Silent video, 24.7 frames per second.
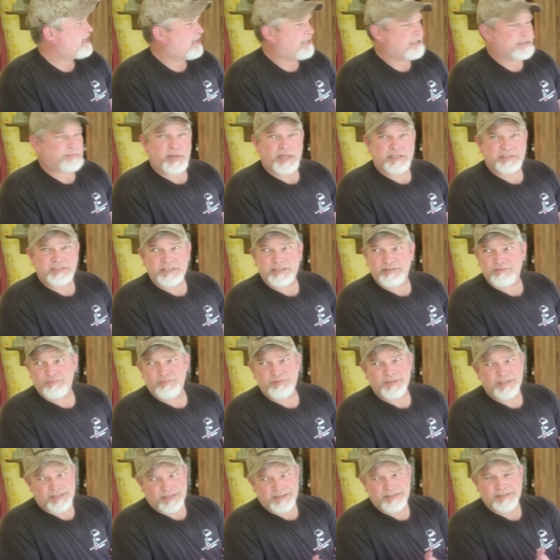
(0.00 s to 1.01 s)
especially
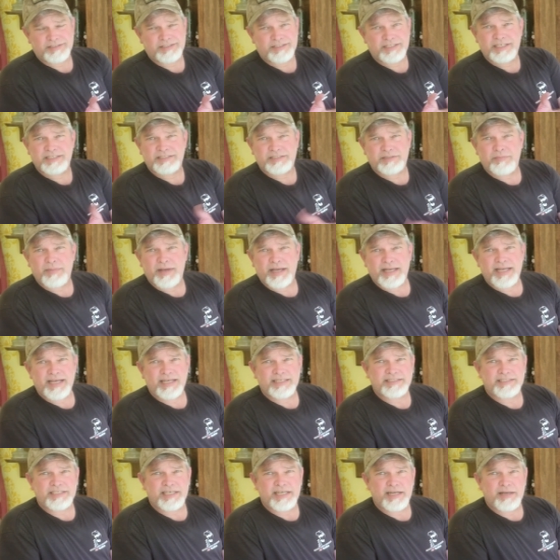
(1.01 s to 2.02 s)
with the system I
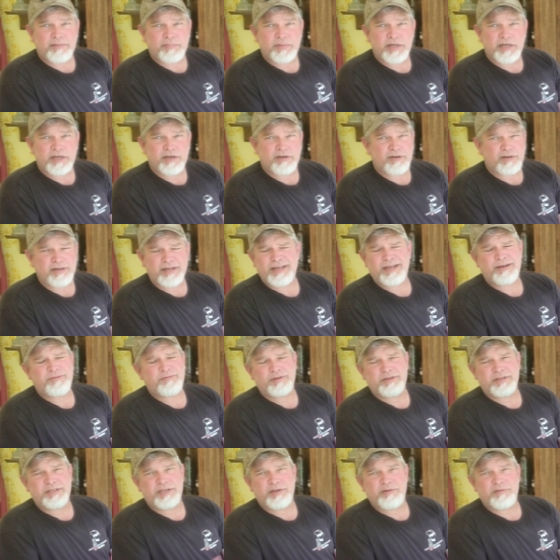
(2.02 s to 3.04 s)
got set up here, and they
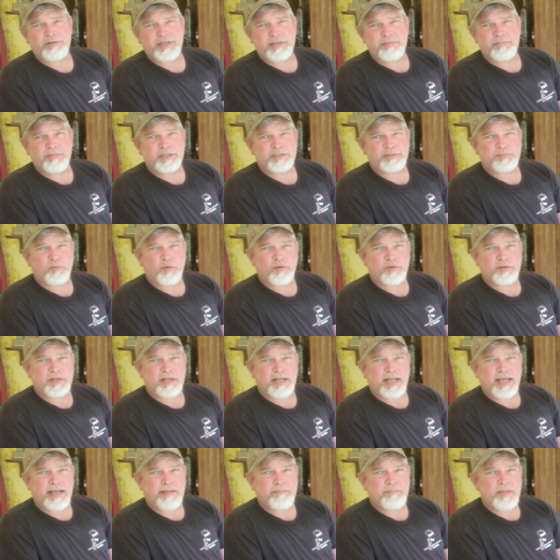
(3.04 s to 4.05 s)
really don't need much more
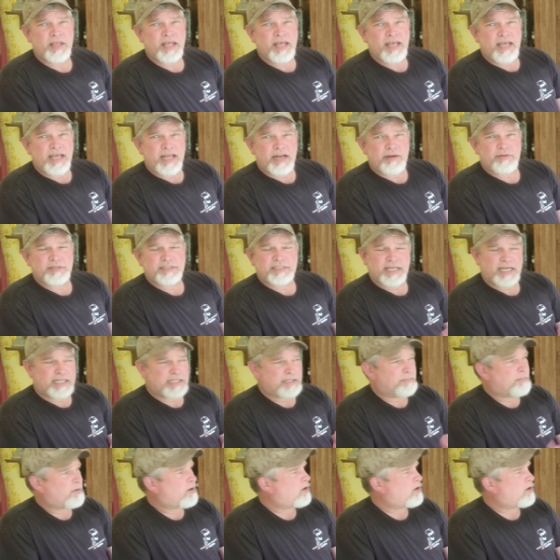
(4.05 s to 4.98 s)
than that. Anyways, I got the